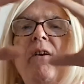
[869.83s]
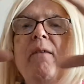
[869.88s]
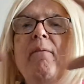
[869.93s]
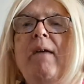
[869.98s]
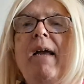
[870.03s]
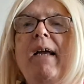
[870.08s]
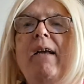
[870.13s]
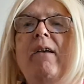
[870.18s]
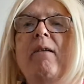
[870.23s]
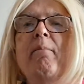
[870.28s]
can
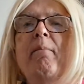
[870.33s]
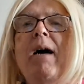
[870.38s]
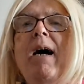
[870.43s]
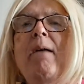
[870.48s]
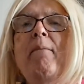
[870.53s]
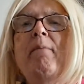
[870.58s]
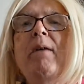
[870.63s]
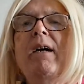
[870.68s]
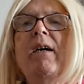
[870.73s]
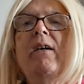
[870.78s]
make the pie
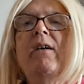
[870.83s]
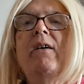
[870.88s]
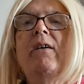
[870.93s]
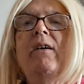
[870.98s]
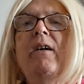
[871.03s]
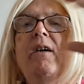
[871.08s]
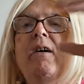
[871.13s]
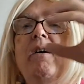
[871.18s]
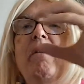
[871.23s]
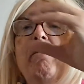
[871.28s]

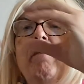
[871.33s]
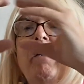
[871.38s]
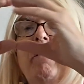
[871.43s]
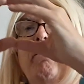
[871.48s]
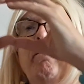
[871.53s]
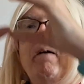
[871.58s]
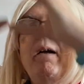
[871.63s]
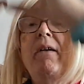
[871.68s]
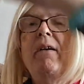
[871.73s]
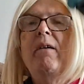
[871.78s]
bigger, but it's
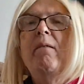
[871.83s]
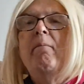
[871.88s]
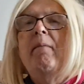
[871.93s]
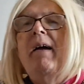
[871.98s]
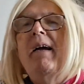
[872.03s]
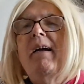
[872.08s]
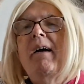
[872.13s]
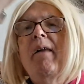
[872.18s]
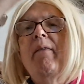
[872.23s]
better to make